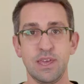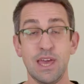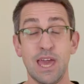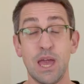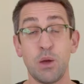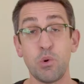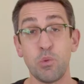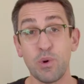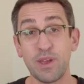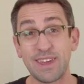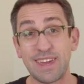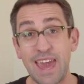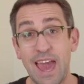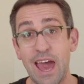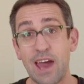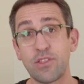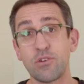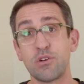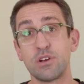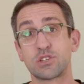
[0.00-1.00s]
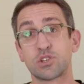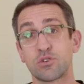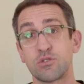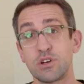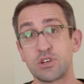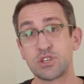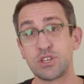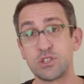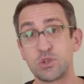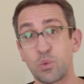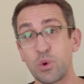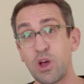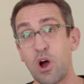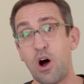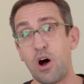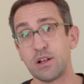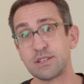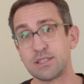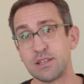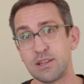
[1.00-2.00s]
And when we gather as Christians, we
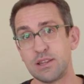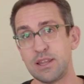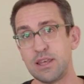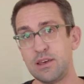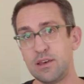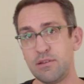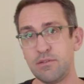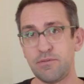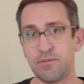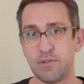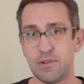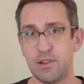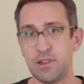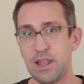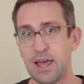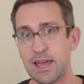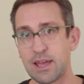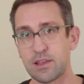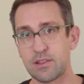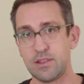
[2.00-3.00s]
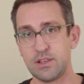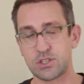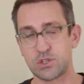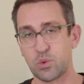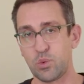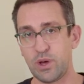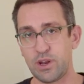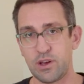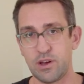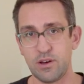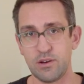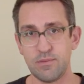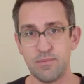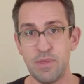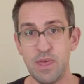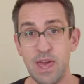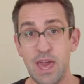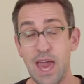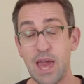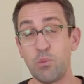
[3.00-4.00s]
ought to live like this widow.
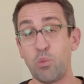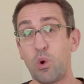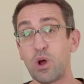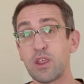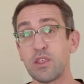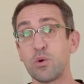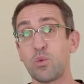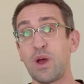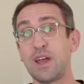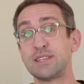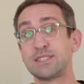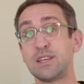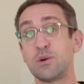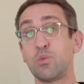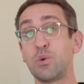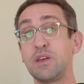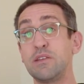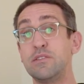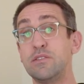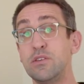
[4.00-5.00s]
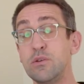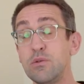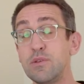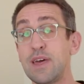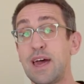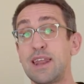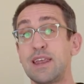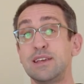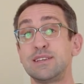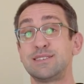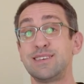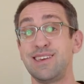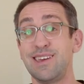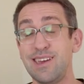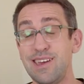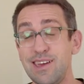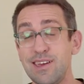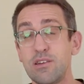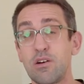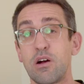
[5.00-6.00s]
And one of the ways that we do that is
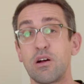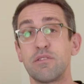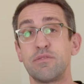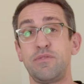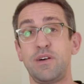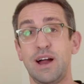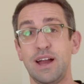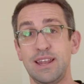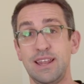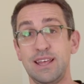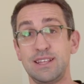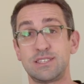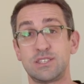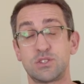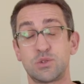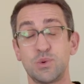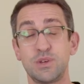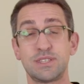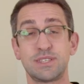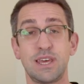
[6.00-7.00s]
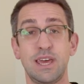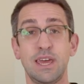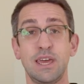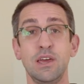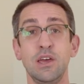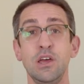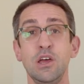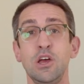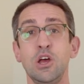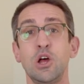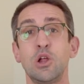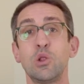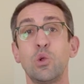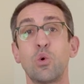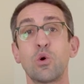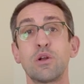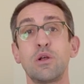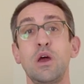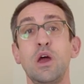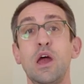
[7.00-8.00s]
in our finances. We say,
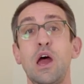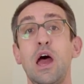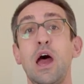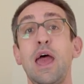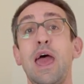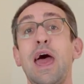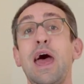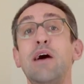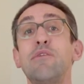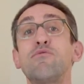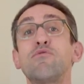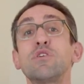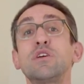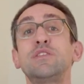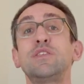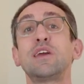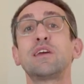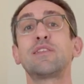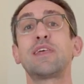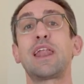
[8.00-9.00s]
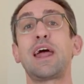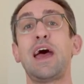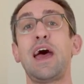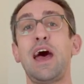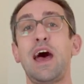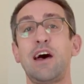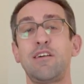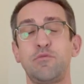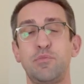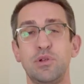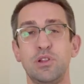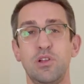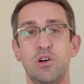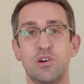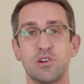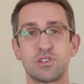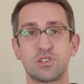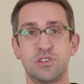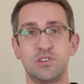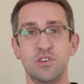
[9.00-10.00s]
Lord, everything that I have
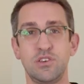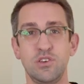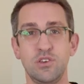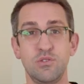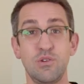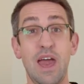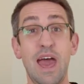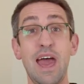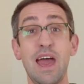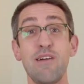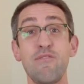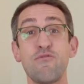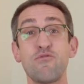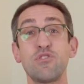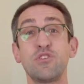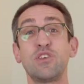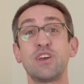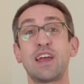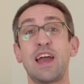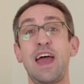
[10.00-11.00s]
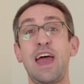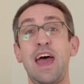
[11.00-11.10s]
belongs to You. Everything I